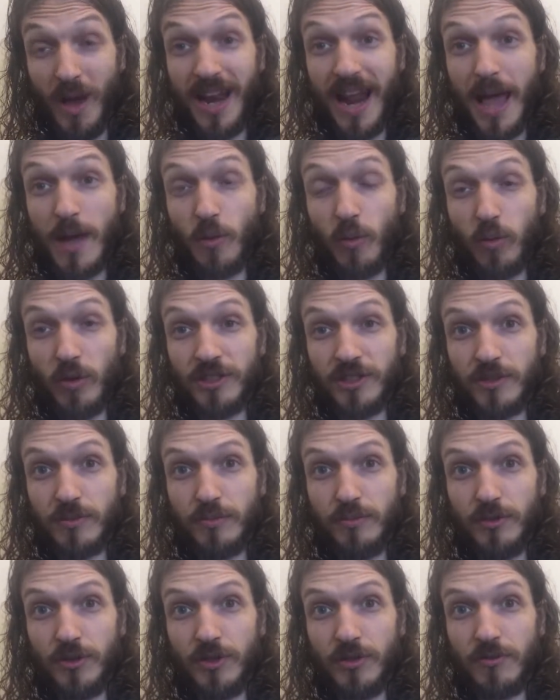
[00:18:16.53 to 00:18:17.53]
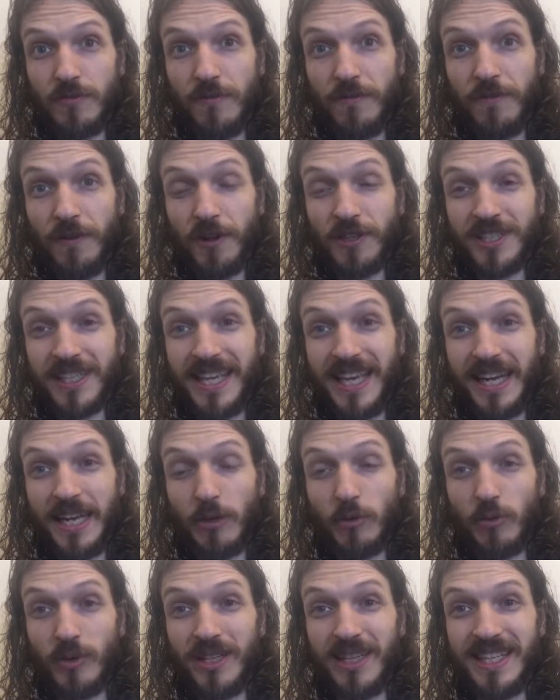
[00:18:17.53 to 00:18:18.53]
was first getting
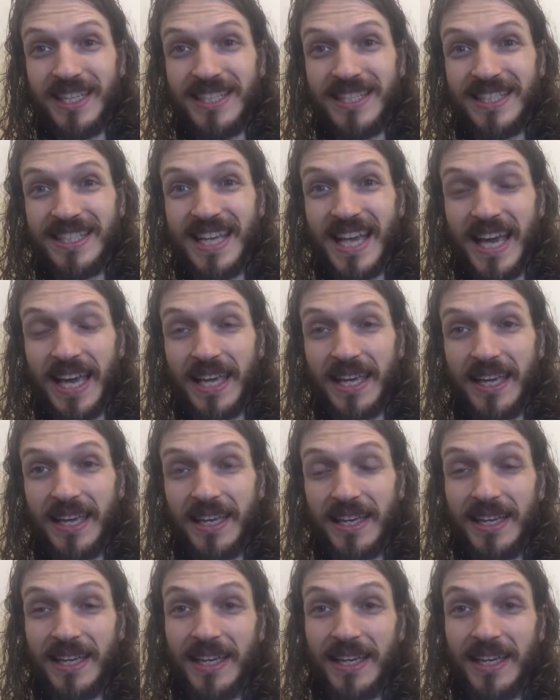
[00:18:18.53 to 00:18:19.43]
really sick,